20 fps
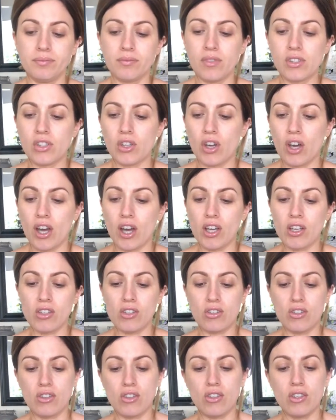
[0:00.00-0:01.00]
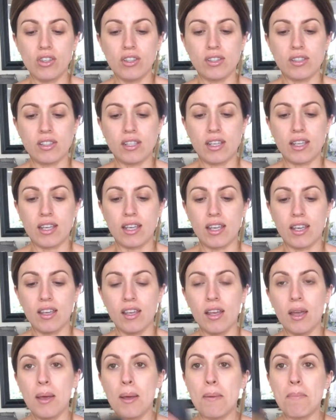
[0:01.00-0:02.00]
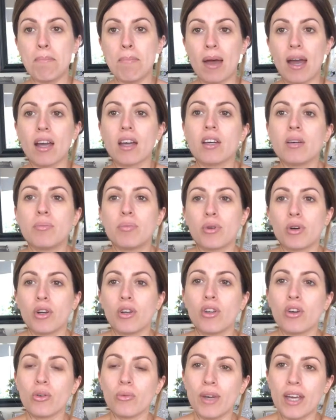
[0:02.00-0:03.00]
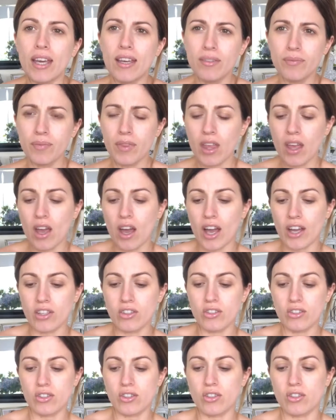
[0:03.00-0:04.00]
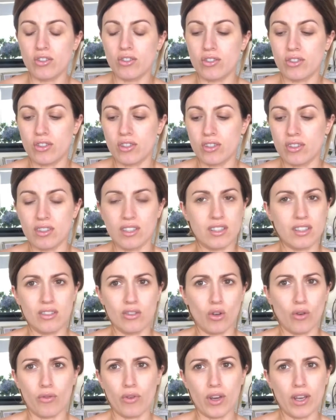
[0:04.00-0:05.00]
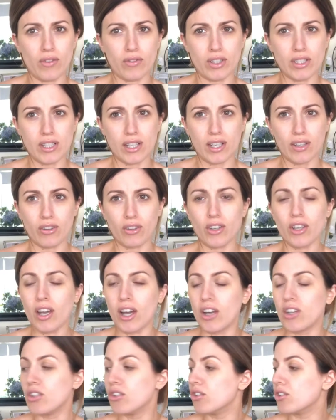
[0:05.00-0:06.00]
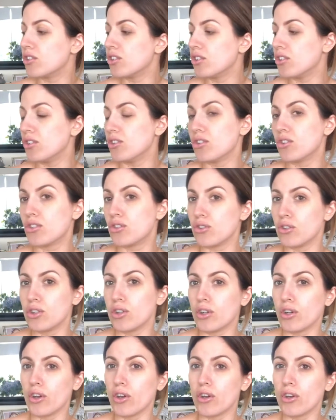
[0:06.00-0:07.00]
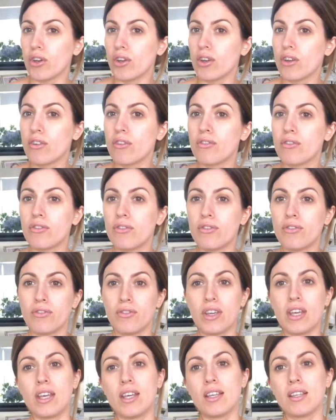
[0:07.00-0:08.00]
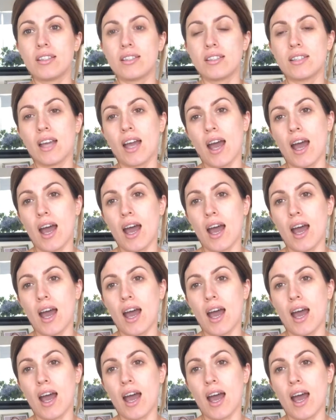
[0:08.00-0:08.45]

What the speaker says: So I use the MAC Pro Longwear. I used to use, this is not for everyday though, I used to use Studio Fix